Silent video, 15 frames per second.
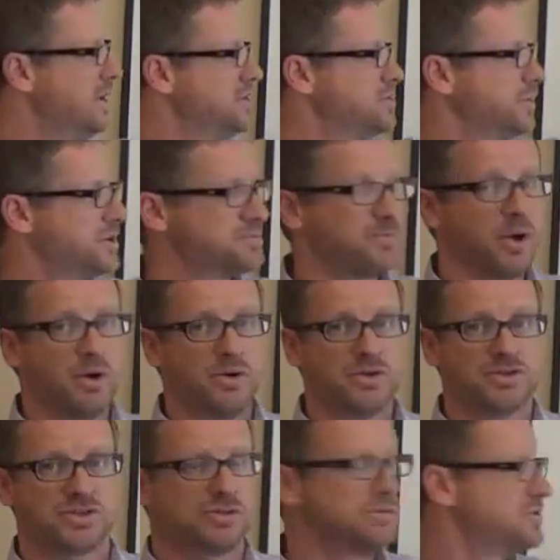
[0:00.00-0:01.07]
to
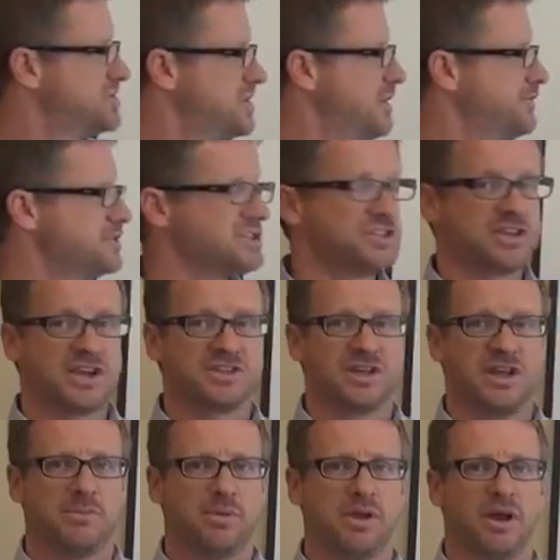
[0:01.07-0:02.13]
expose services as an
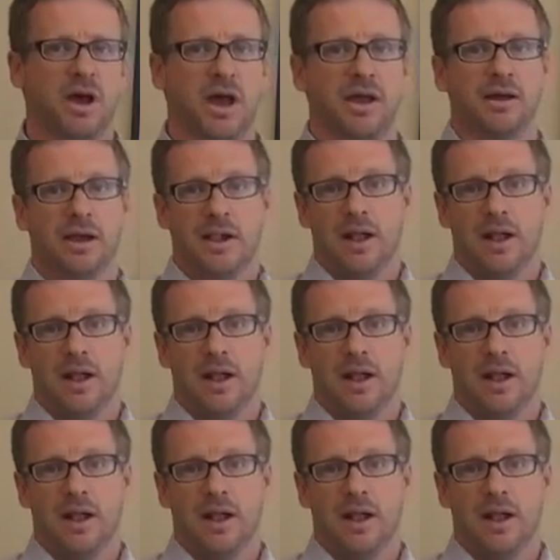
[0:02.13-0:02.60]
API.